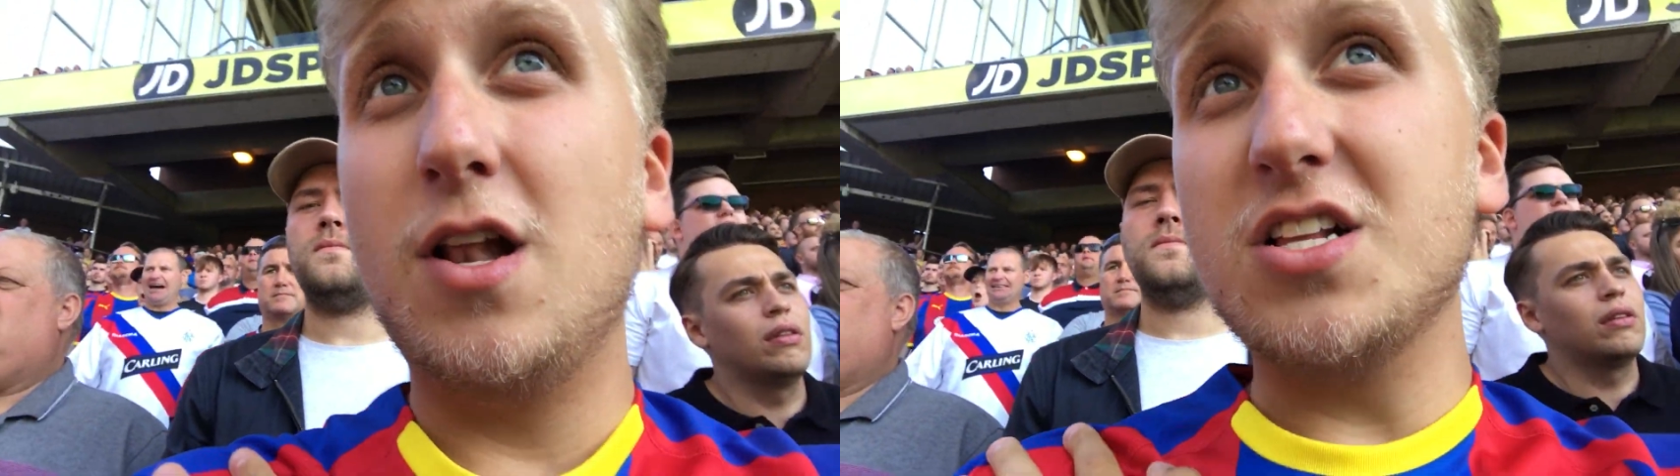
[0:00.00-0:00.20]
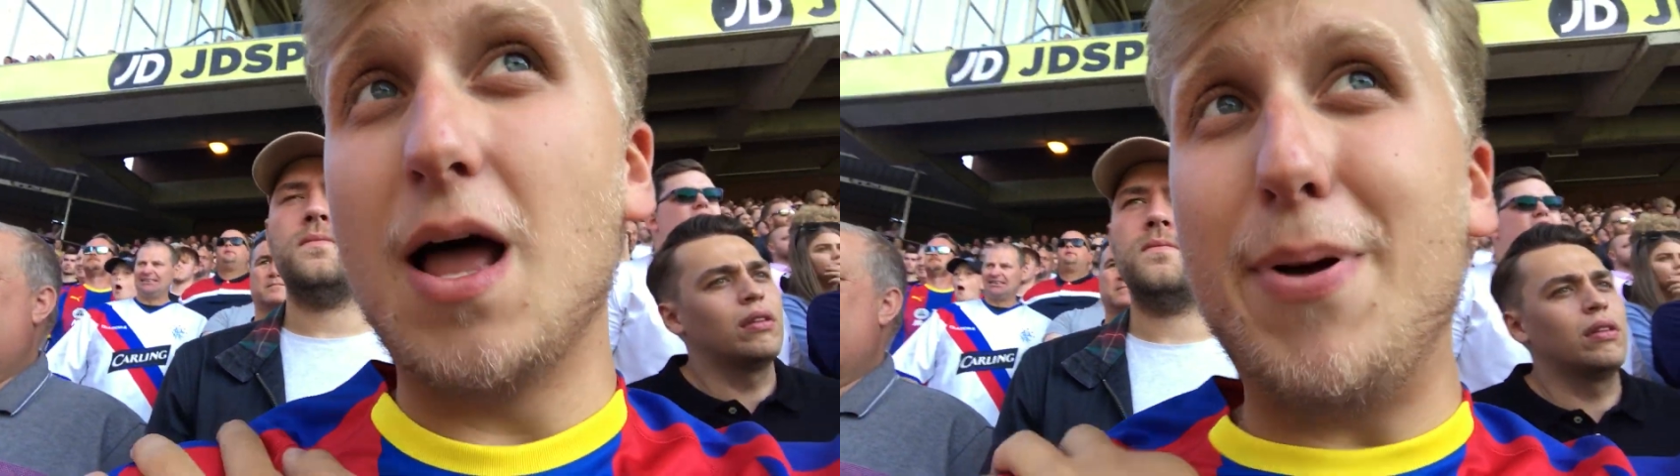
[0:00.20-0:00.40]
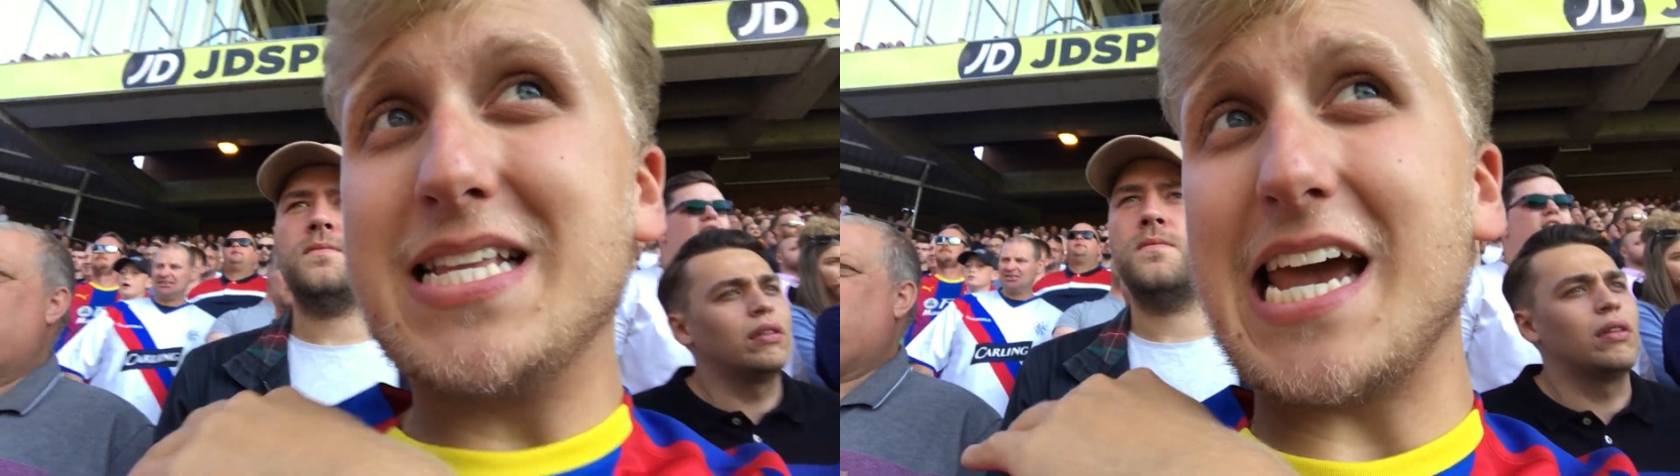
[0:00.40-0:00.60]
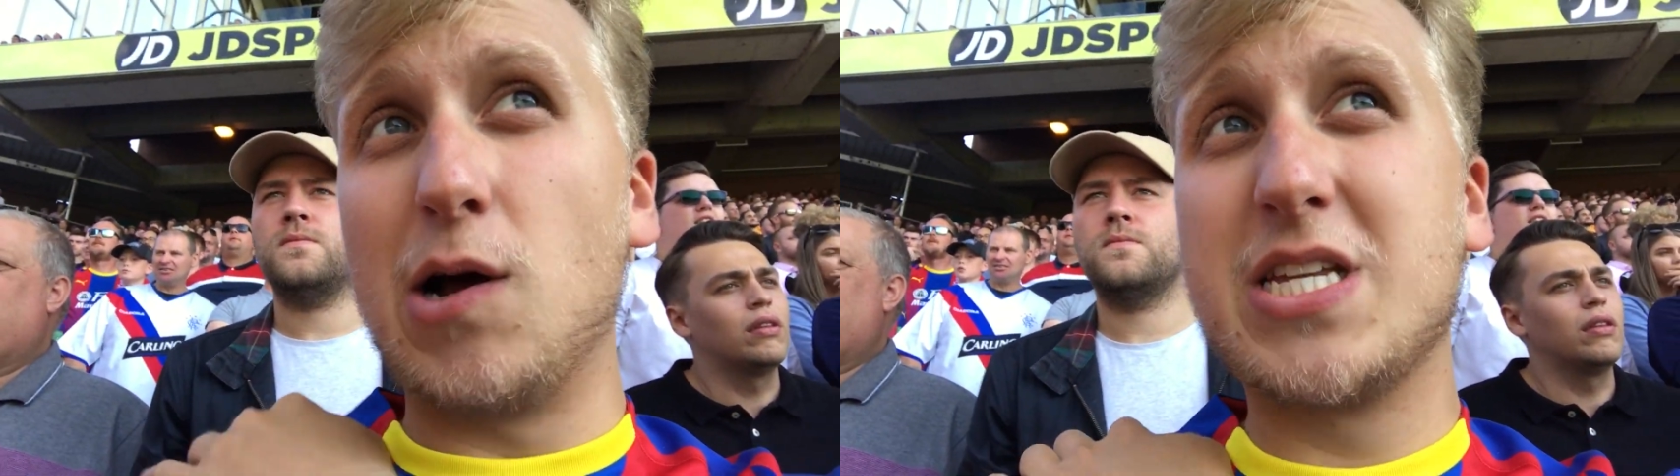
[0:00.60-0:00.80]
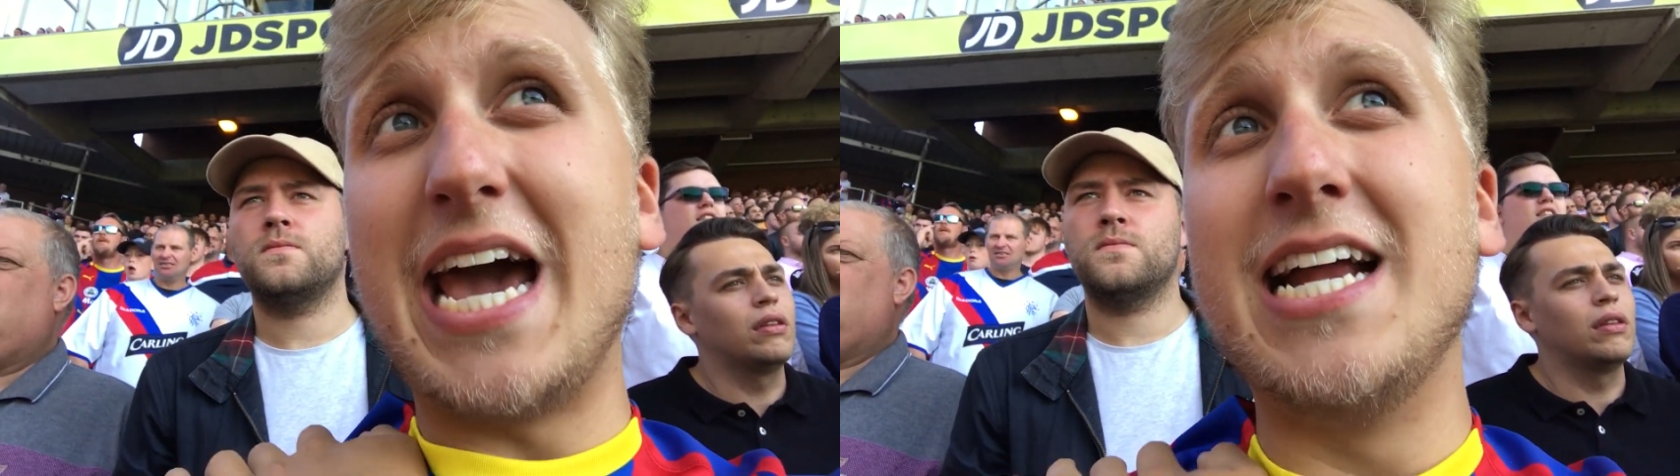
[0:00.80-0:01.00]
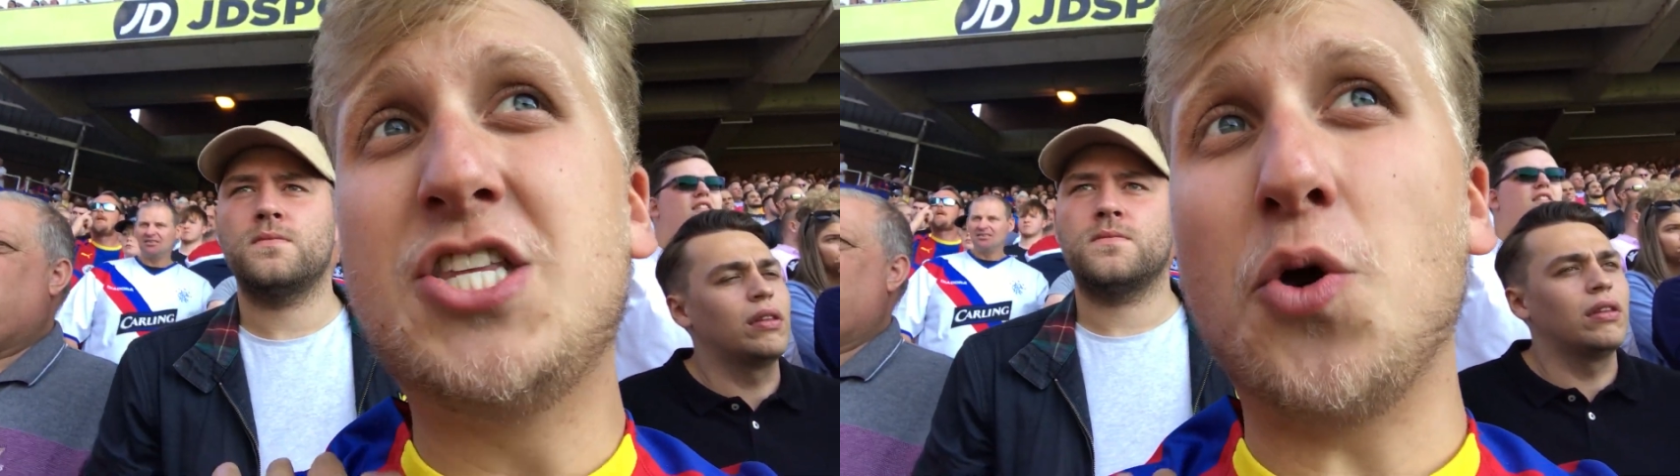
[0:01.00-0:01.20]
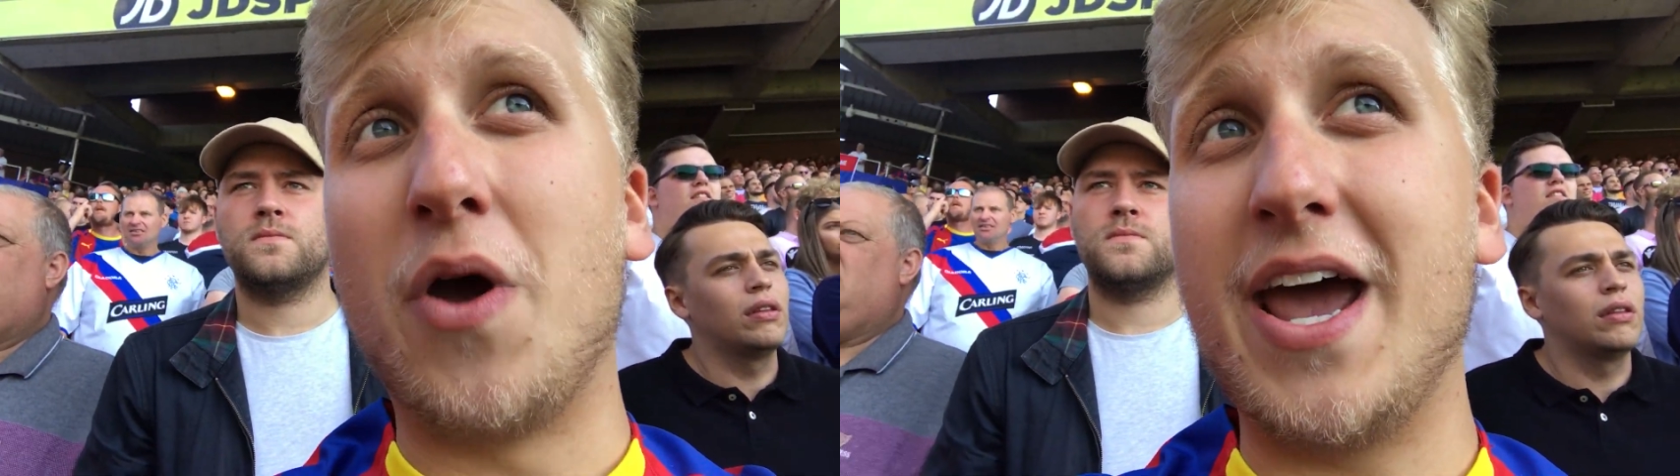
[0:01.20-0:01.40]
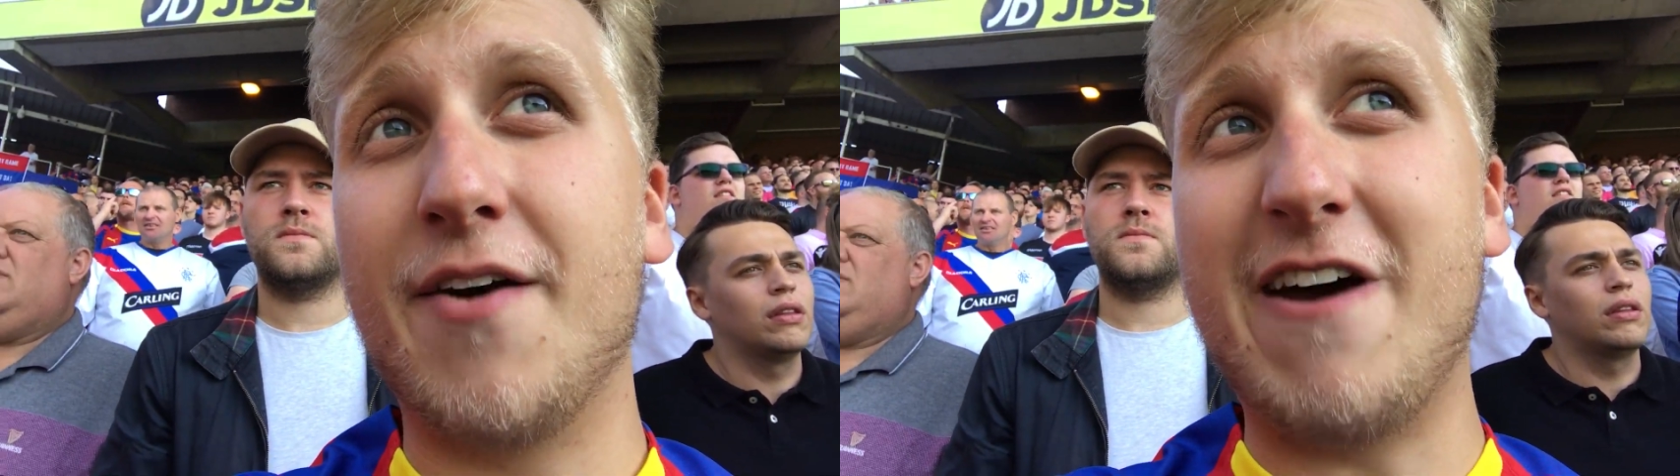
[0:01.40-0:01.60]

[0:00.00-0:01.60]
Looked like Benteke was getting to it.